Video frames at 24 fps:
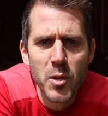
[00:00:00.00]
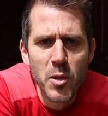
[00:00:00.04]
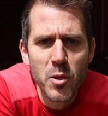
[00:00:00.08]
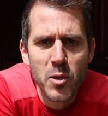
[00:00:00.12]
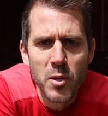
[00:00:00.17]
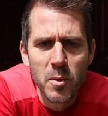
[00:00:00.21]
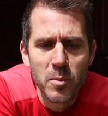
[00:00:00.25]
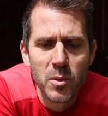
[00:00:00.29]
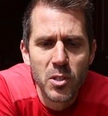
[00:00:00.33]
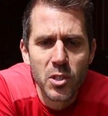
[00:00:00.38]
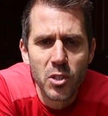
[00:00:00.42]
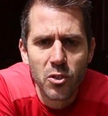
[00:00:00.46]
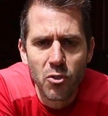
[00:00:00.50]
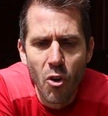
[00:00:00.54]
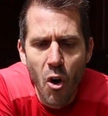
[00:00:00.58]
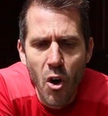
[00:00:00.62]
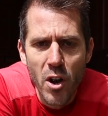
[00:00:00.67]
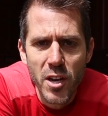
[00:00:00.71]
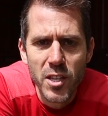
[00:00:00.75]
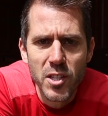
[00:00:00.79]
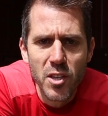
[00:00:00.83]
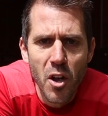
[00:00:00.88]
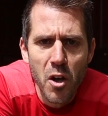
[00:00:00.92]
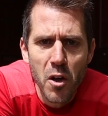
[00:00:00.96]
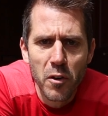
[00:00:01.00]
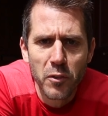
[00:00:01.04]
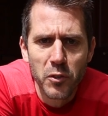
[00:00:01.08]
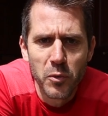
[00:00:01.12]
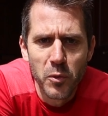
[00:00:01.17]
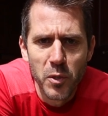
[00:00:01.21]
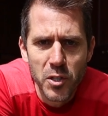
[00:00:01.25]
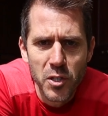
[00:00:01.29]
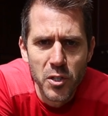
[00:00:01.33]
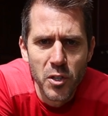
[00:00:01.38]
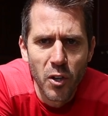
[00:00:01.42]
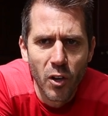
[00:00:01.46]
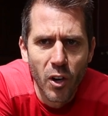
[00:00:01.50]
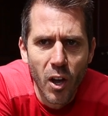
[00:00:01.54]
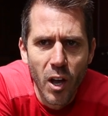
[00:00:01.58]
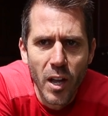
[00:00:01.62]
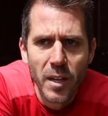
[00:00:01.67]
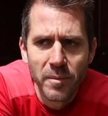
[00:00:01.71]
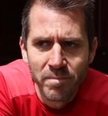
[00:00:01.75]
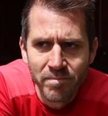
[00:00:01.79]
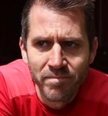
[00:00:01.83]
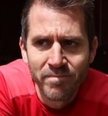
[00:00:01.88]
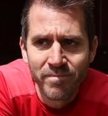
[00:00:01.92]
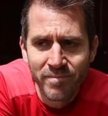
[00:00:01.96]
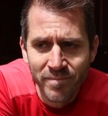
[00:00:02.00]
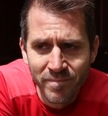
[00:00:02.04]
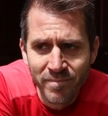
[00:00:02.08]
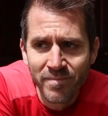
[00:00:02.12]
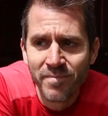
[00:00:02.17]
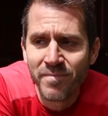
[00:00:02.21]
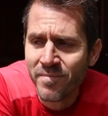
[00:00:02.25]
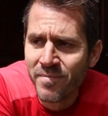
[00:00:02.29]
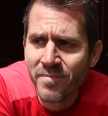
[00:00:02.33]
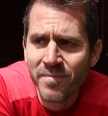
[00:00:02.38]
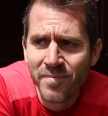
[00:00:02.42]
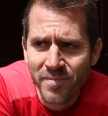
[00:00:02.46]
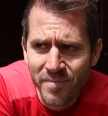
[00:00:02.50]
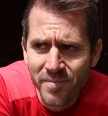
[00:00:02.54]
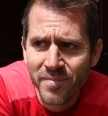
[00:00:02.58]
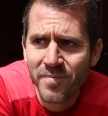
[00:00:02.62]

do some strides afterwards and you're like, I've